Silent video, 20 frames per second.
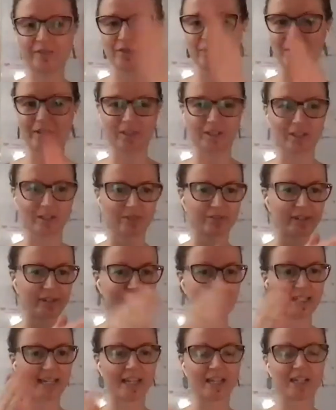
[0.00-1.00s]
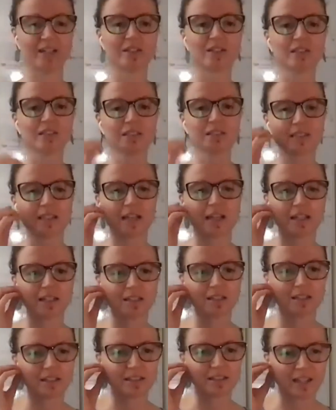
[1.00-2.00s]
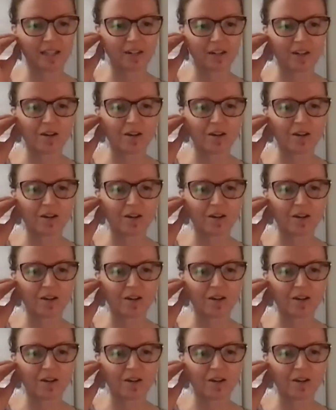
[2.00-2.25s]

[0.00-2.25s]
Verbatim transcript: 24 little rectangles that